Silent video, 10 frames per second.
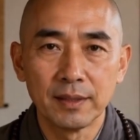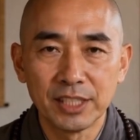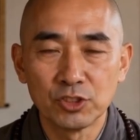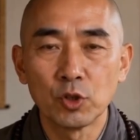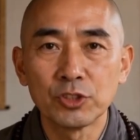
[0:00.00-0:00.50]

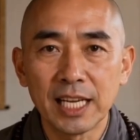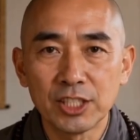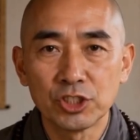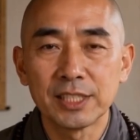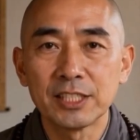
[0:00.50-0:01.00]
This
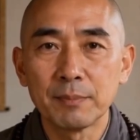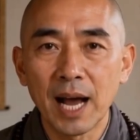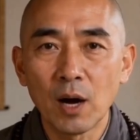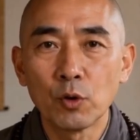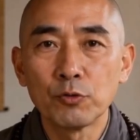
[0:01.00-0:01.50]
rotation is
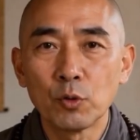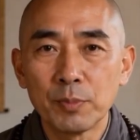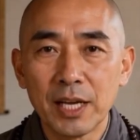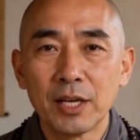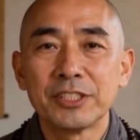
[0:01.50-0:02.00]
powerful
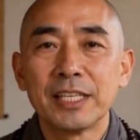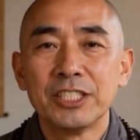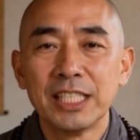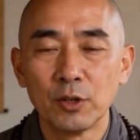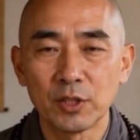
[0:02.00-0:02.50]
because the
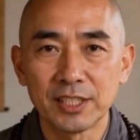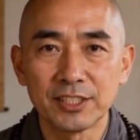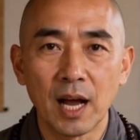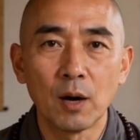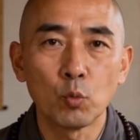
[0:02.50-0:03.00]
secret is
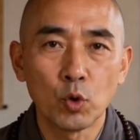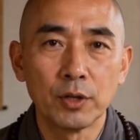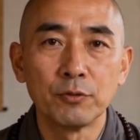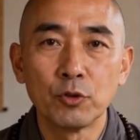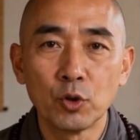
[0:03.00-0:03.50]
not
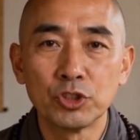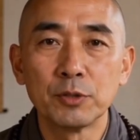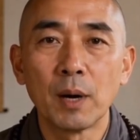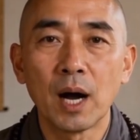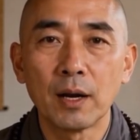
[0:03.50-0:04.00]
one
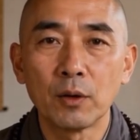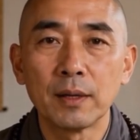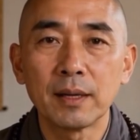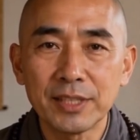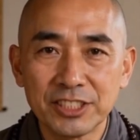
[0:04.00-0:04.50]
frozen bottle.
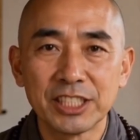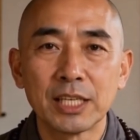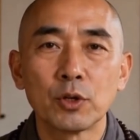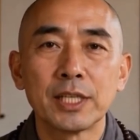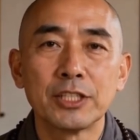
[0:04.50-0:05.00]
The
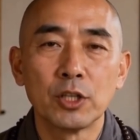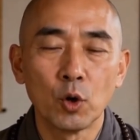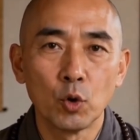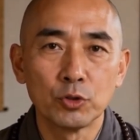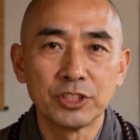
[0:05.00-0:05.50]
secret is a
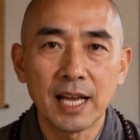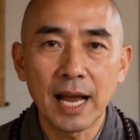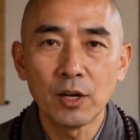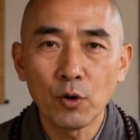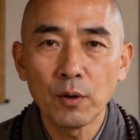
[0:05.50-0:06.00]
cold
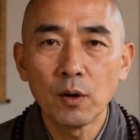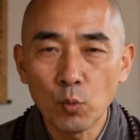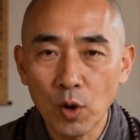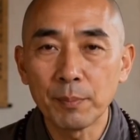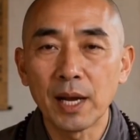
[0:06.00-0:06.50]
cycle.
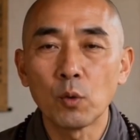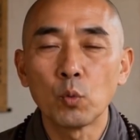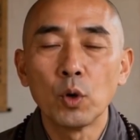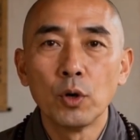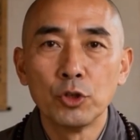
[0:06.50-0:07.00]
1 pair
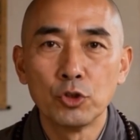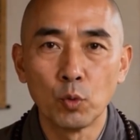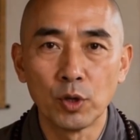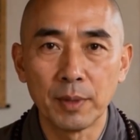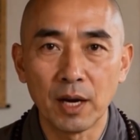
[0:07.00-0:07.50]
works,
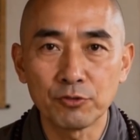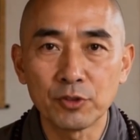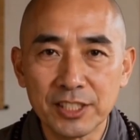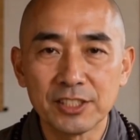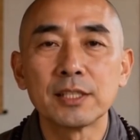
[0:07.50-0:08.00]
1 pair
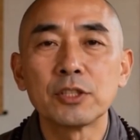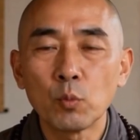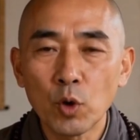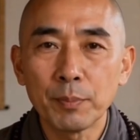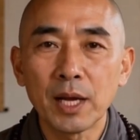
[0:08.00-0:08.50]
freezes,
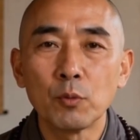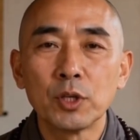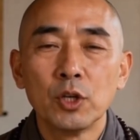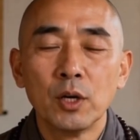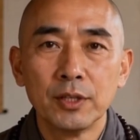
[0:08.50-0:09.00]
1 pair
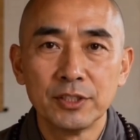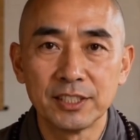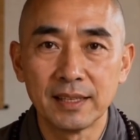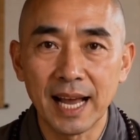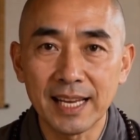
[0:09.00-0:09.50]

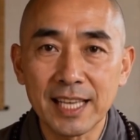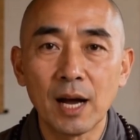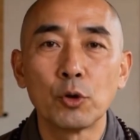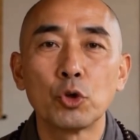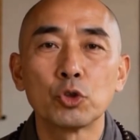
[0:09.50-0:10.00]
returns. That is how
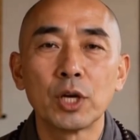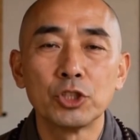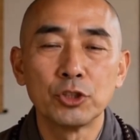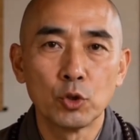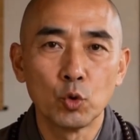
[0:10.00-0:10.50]
you
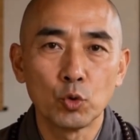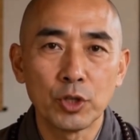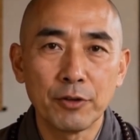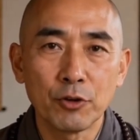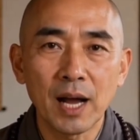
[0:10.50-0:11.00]
stretch the
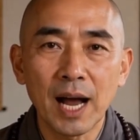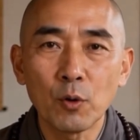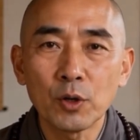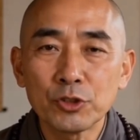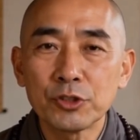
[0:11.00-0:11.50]
cooling for
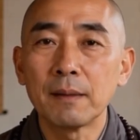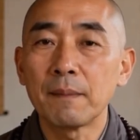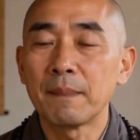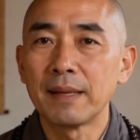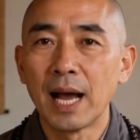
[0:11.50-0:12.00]
hours.
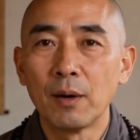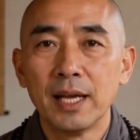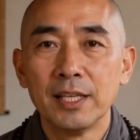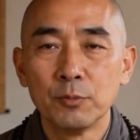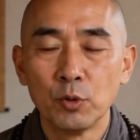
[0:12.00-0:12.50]
Now
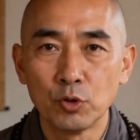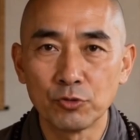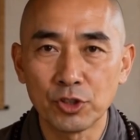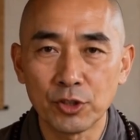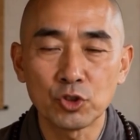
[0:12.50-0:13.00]
let us move
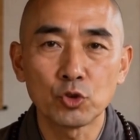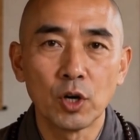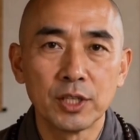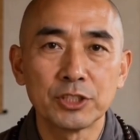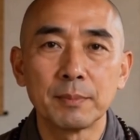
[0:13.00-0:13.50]
to the
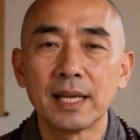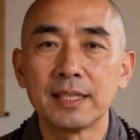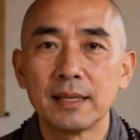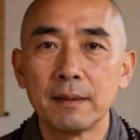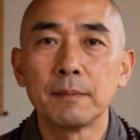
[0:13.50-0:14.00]
strongest method.